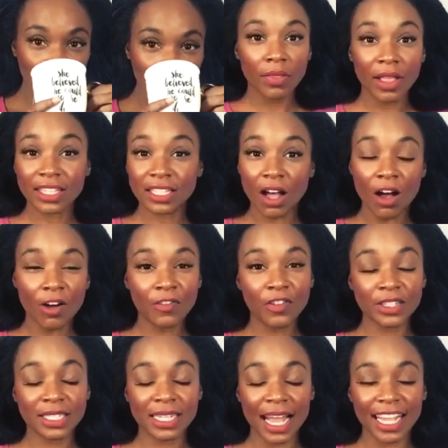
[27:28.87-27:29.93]
That's all for
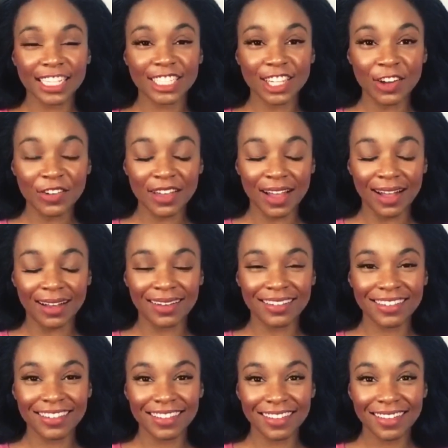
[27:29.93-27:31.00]
today's show, y'all.
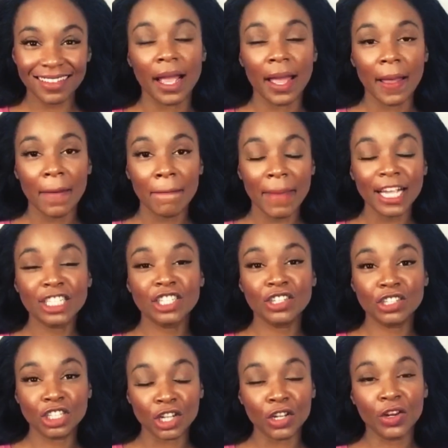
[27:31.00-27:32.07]
Make sure you
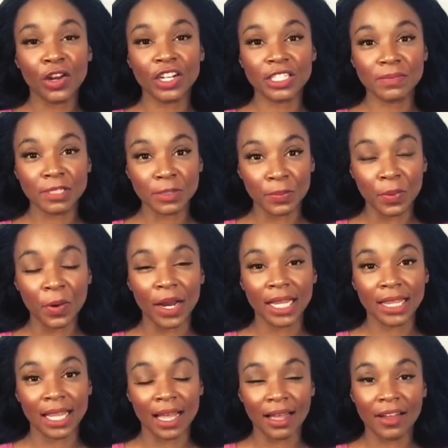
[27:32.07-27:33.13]
show your girl some support
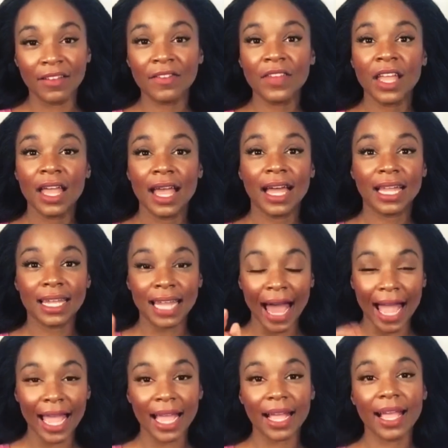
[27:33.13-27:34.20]
and love.
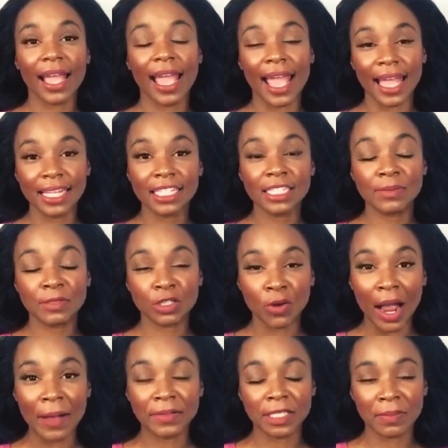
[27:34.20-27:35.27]
Like and
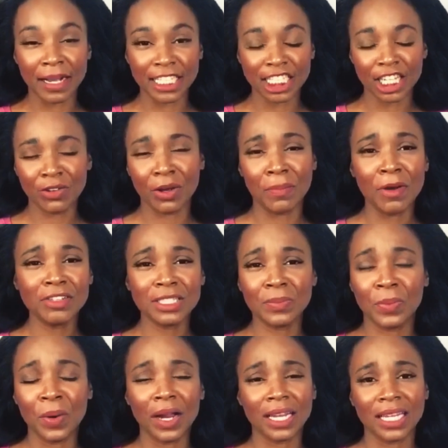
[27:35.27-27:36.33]
subscribe to my channel. And most
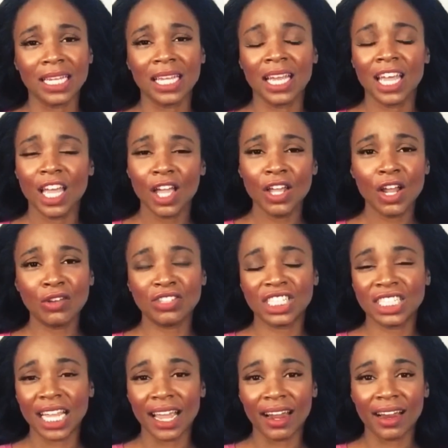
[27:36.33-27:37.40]
importantly, you know,
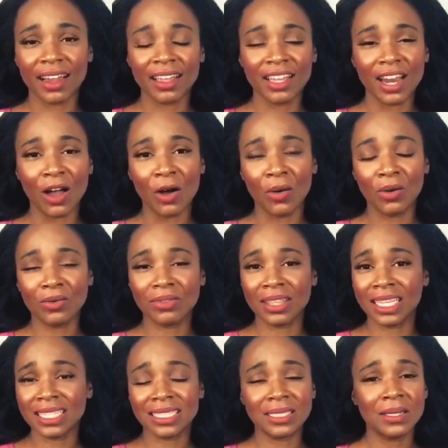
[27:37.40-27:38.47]
share. You know,
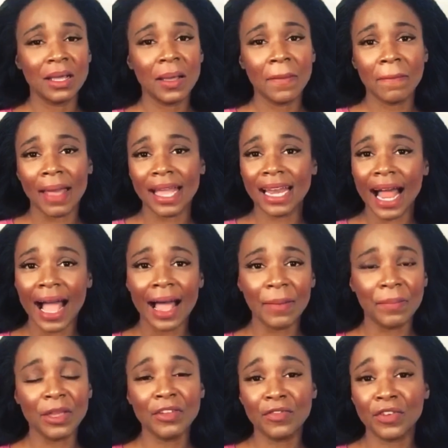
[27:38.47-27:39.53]
this may not
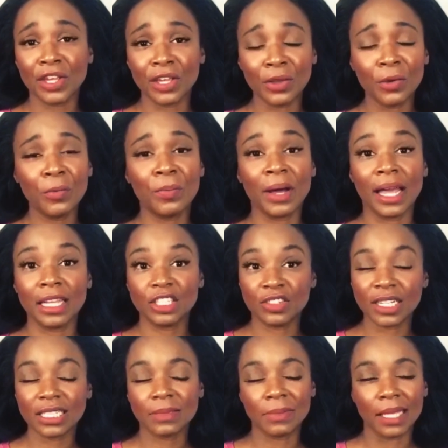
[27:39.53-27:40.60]
be for you, but
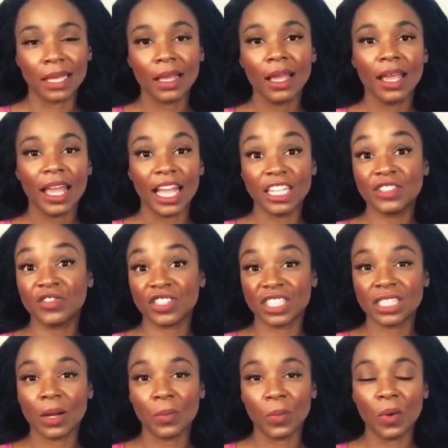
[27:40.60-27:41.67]
trust me, it's for
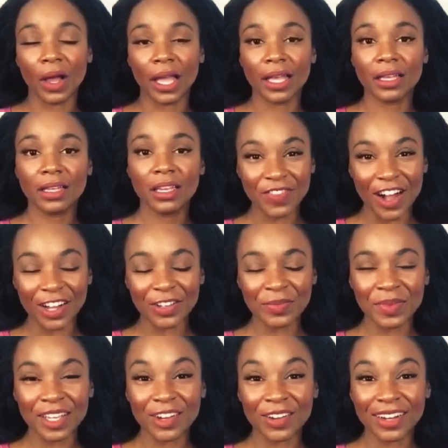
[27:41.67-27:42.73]
someone. Follow
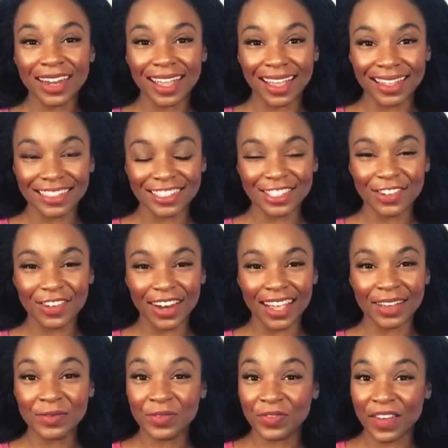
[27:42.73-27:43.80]
me on Instagram,
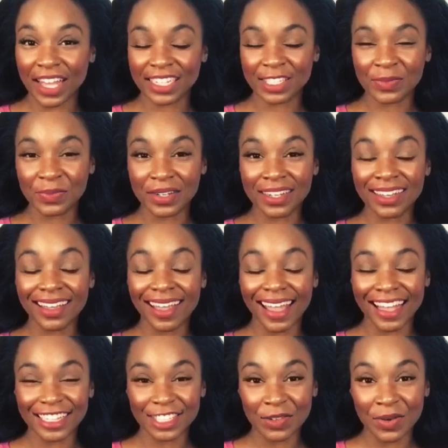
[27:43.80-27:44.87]
Facebook,
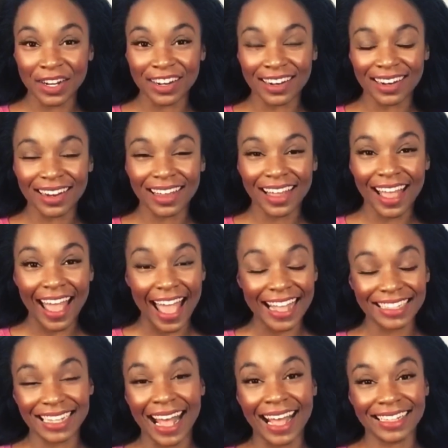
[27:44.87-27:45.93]
and Twitter
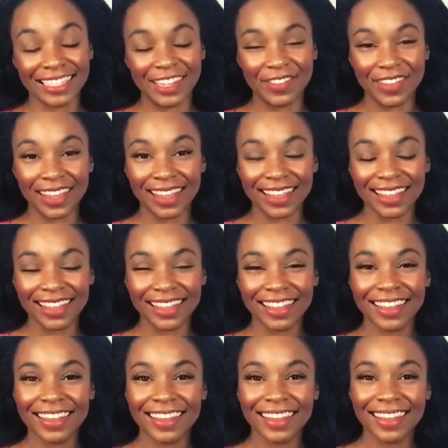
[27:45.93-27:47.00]
at TyTeaV.
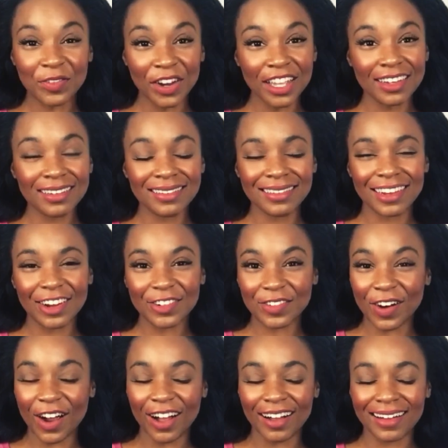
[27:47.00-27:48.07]
Real,
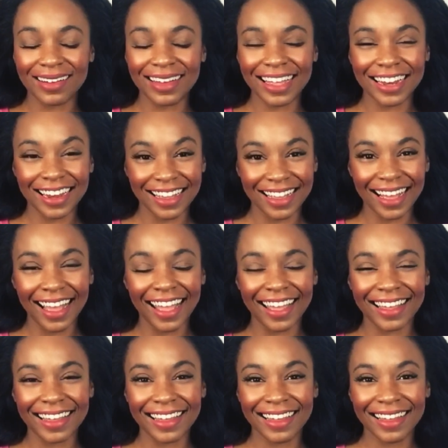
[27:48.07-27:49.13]
raw, and uncut.
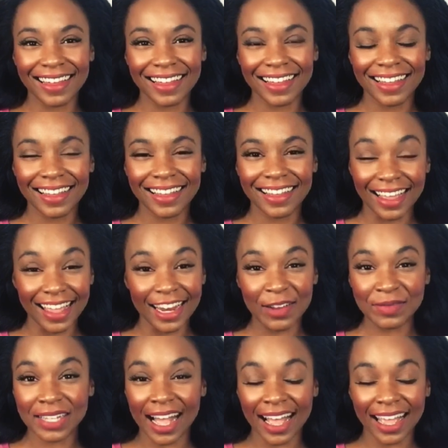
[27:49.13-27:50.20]
Again,
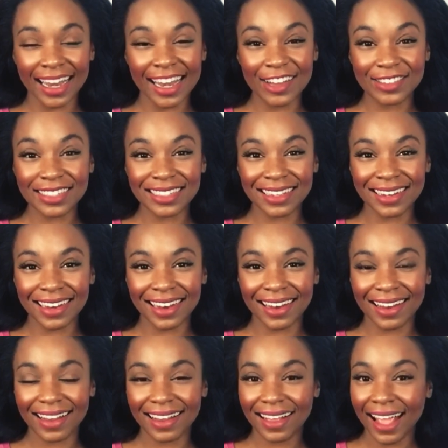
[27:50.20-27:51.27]
I'm TyTeav Nelson,
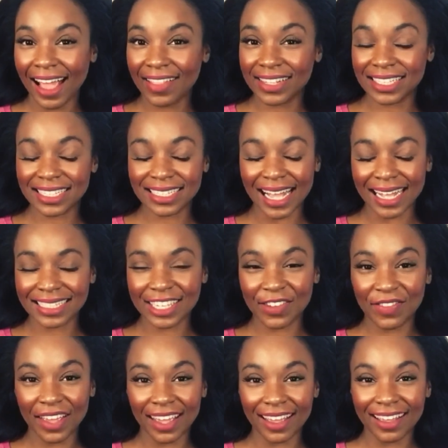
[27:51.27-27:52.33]
and this is
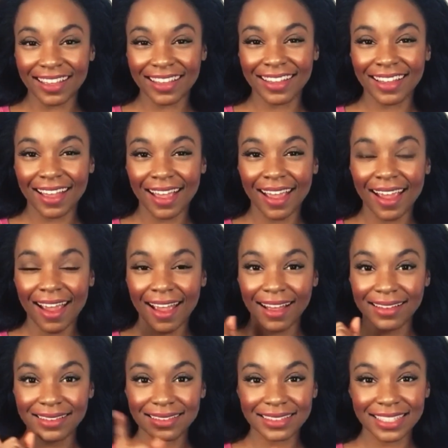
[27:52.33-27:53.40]
TyTeaV.
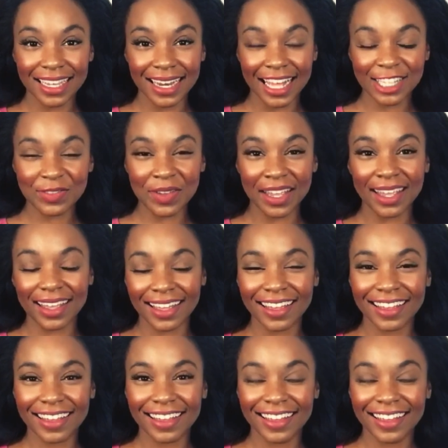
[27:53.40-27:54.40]
See you next week.